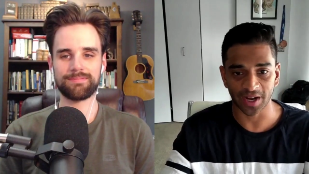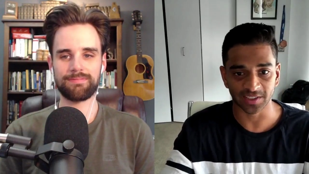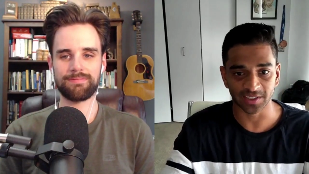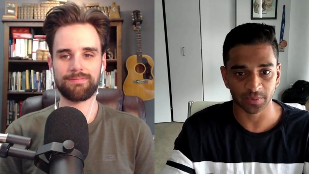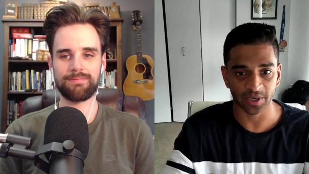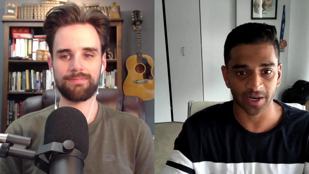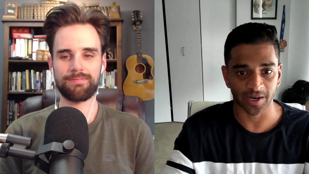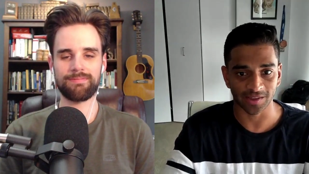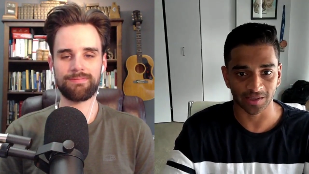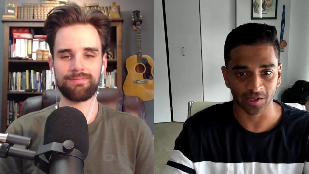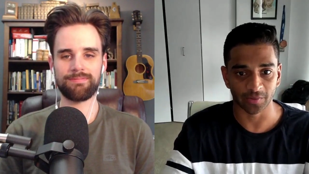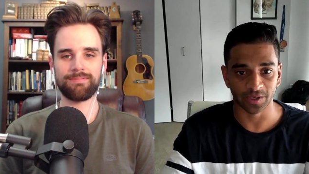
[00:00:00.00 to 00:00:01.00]
Speaker 1: widespread, I
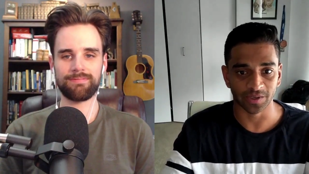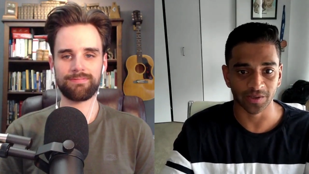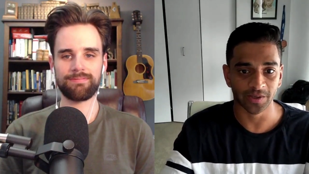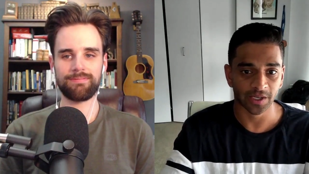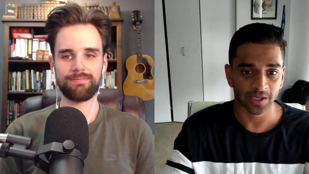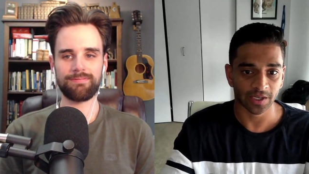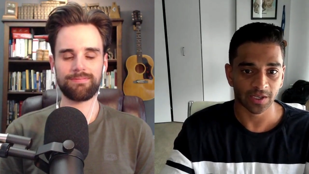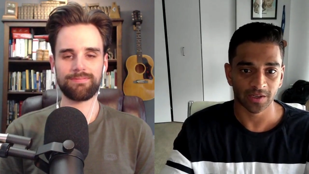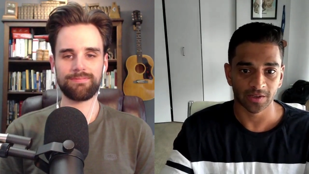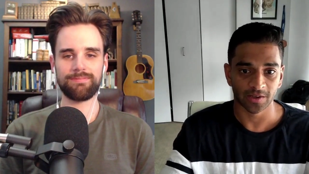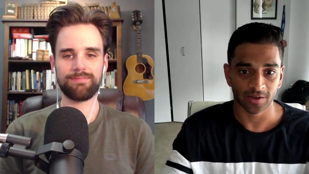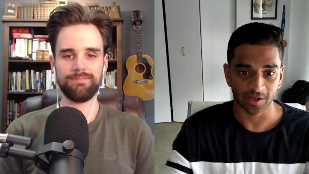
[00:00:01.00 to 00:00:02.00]
think it'll be
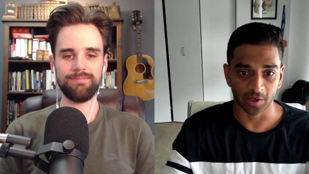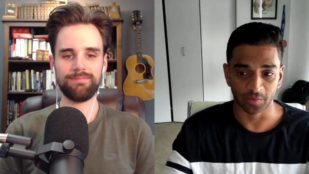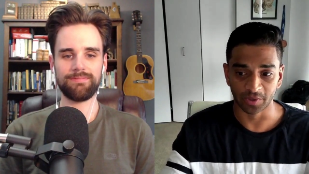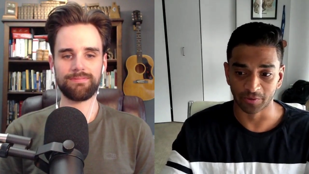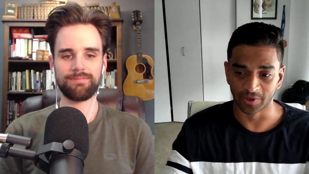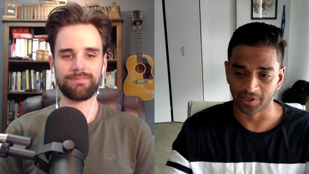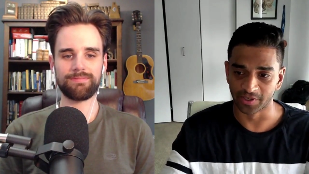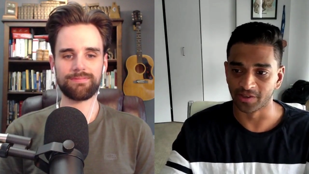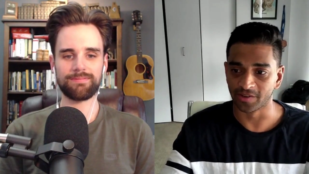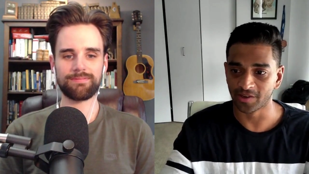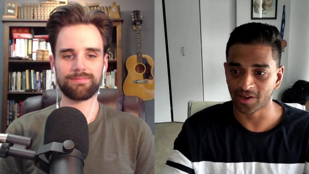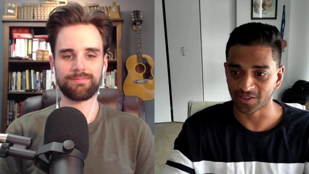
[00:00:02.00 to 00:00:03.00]

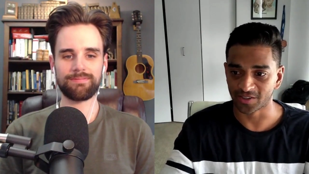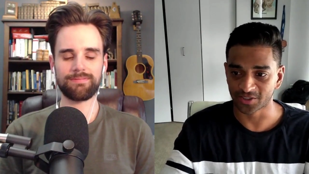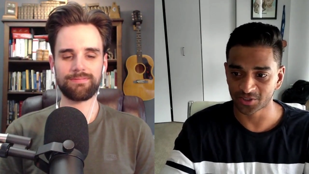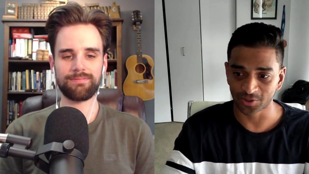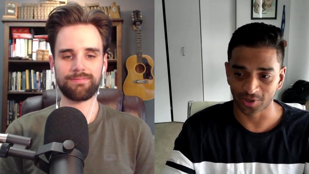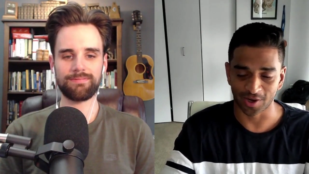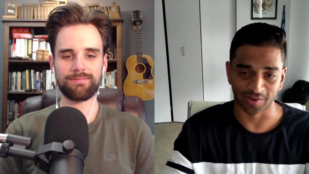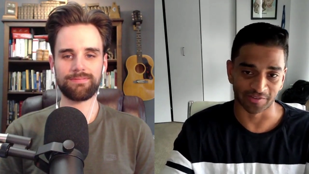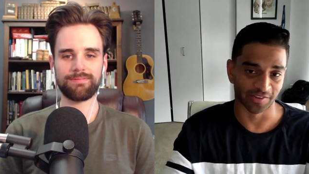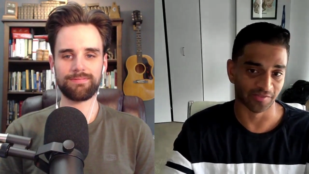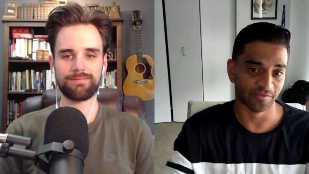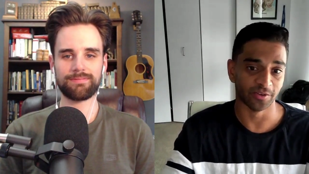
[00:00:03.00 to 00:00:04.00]
really strong
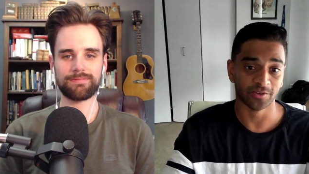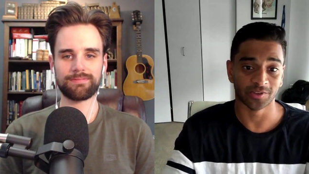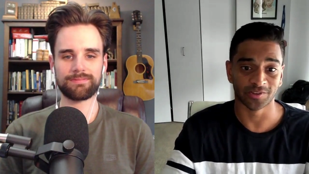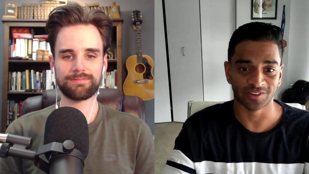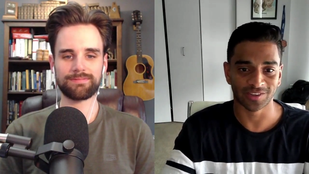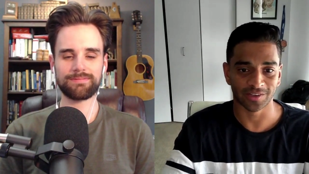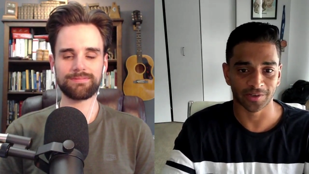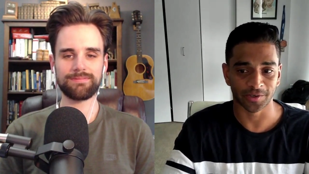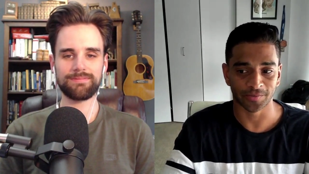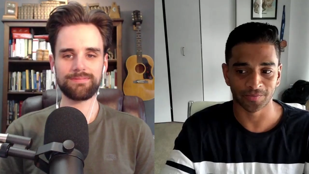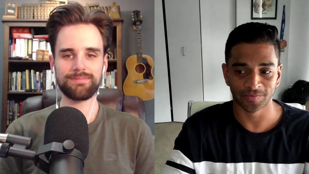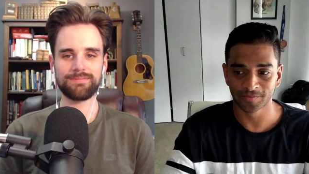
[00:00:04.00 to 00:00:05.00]
for the future of
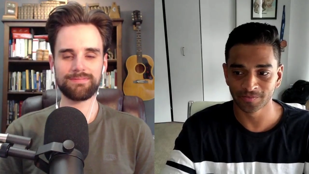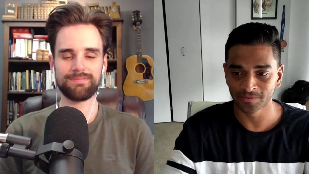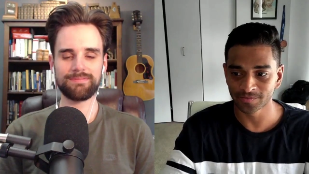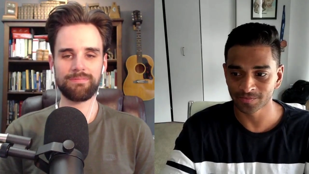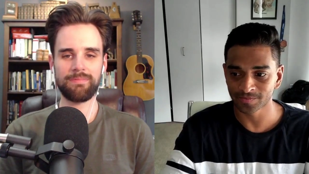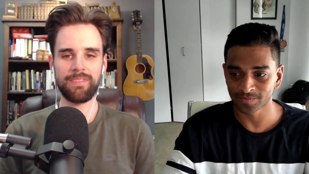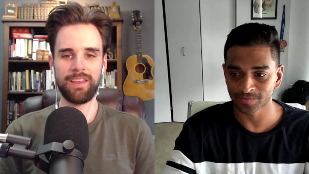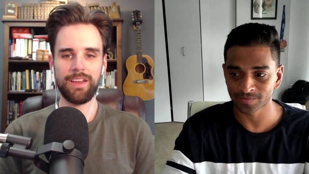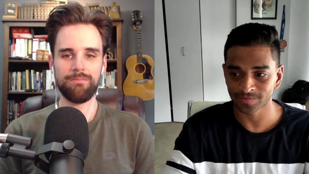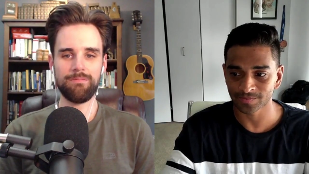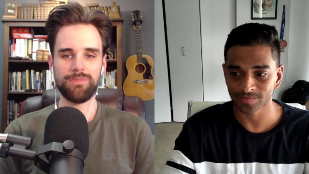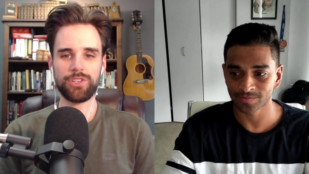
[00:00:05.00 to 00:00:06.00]
Ethereum.
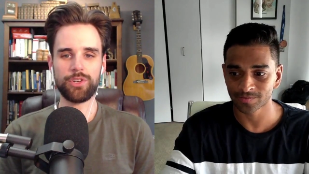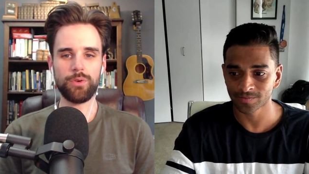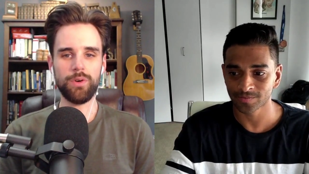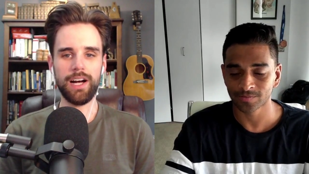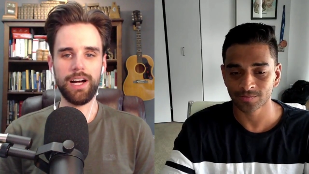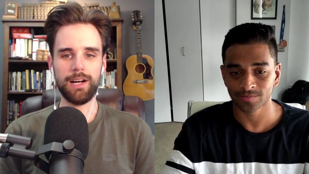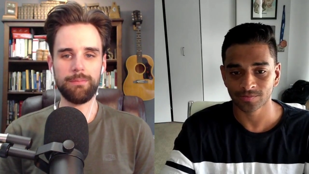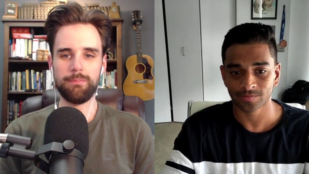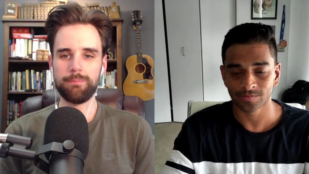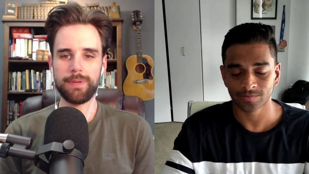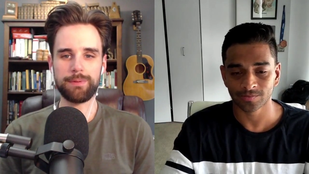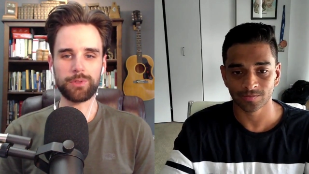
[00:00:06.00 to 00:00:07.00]
Speaker 2: Do you
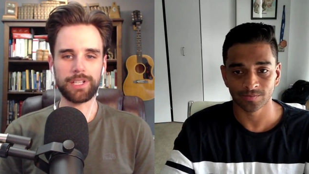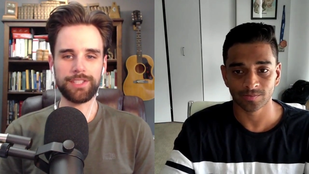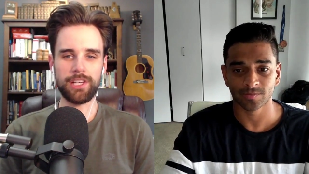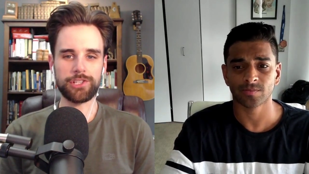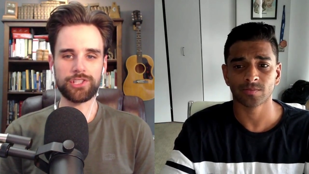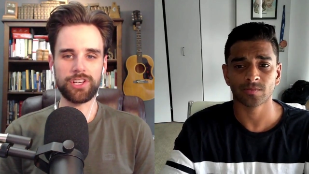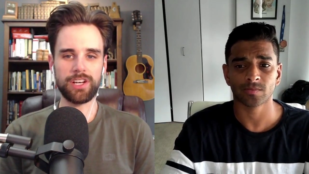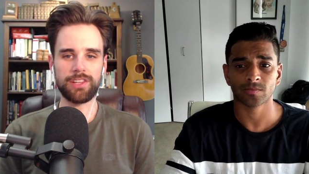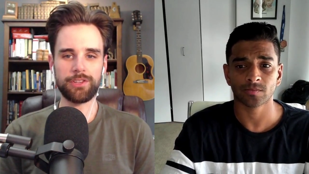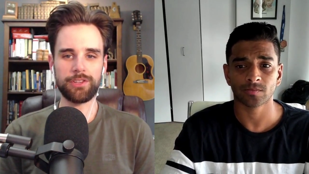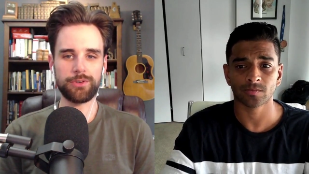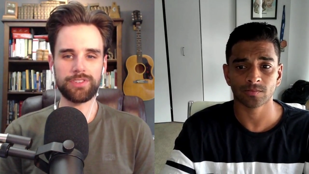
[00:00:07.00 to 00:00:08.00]
maybe want to touch
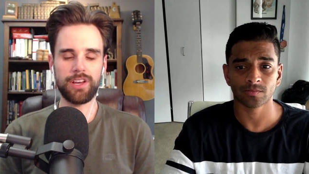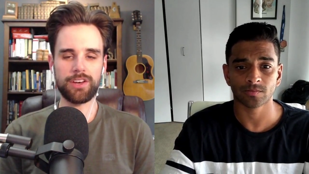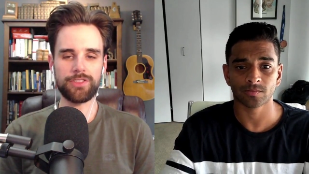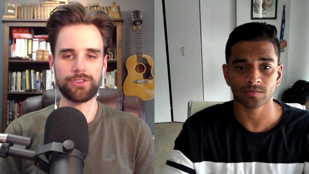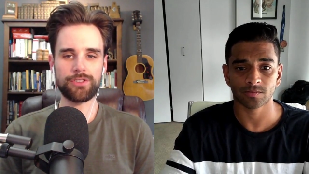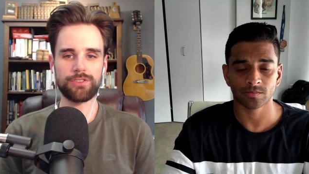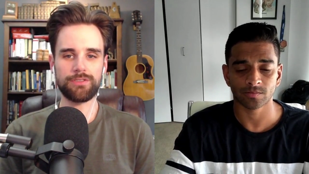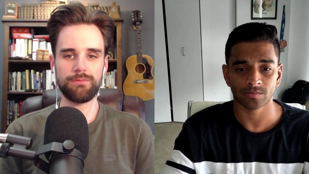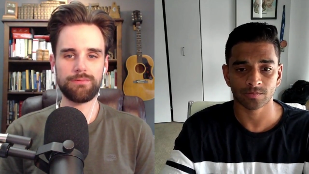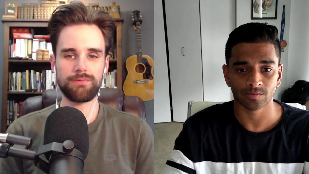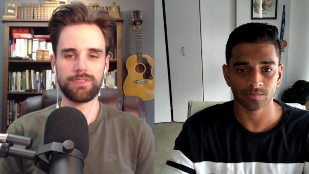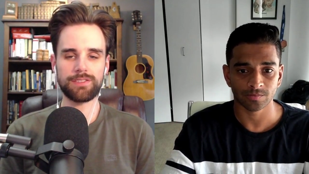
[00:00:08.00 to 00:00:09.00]
on those other
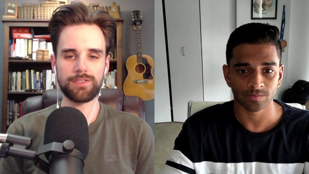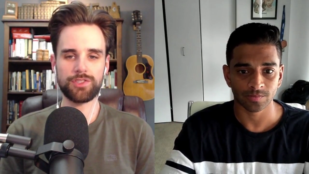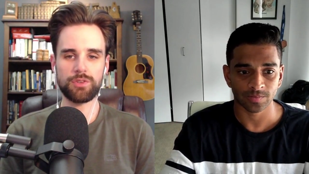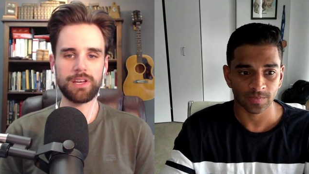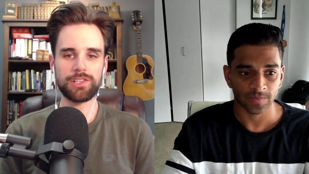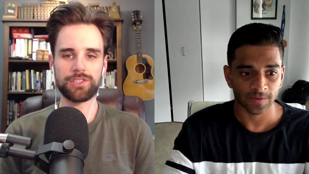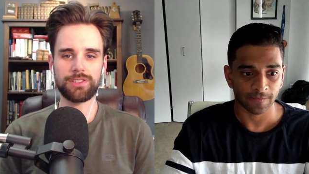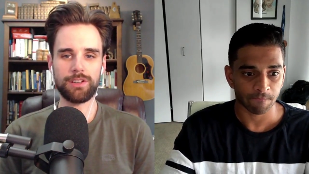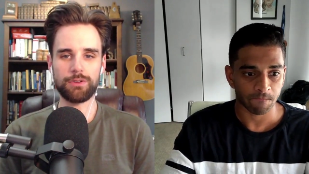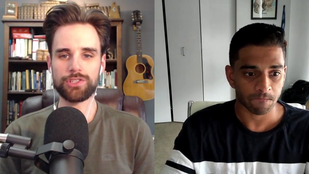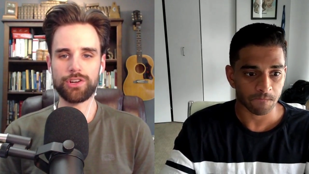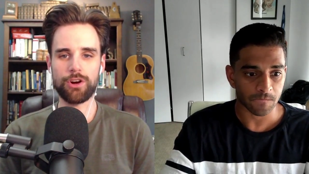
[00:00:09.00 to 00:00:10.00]
things that you mentioned,
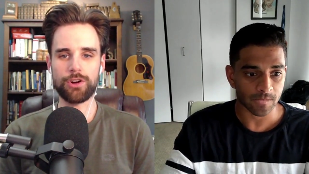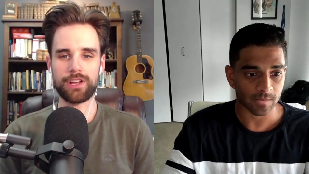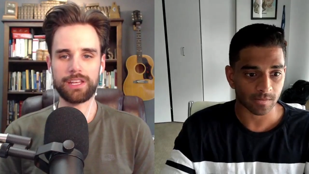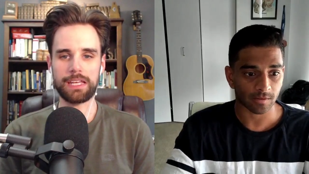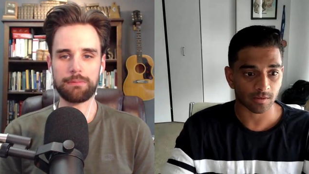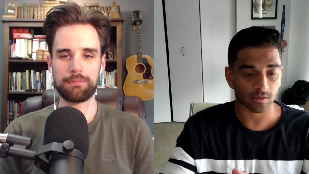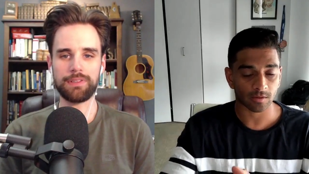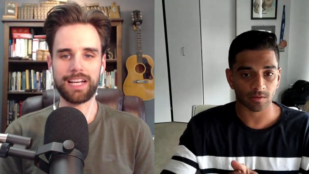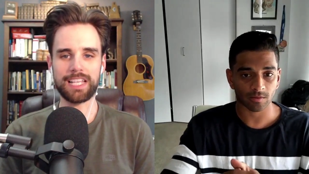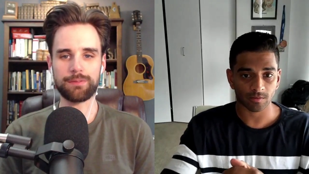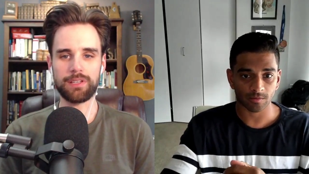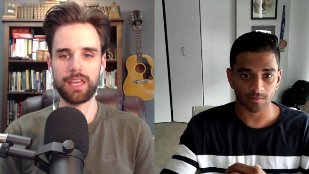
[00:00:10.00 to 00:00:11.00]
you know, sharding and
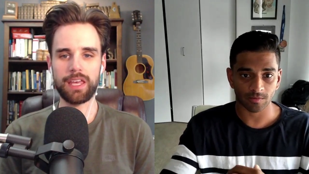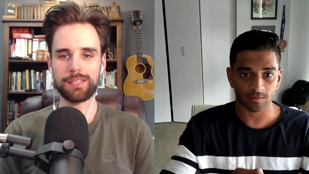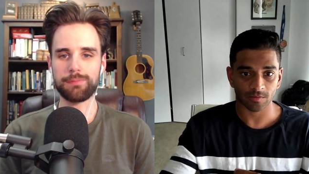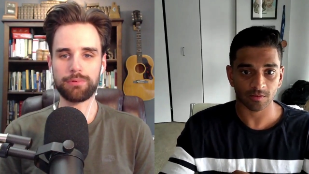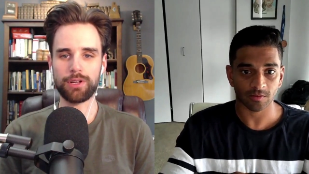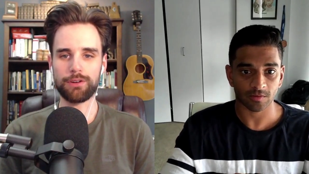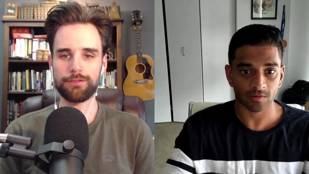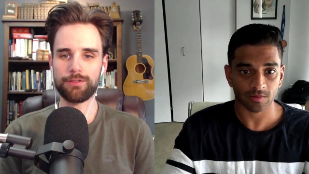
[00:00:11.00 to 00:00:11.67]
Plasma, in case people aren't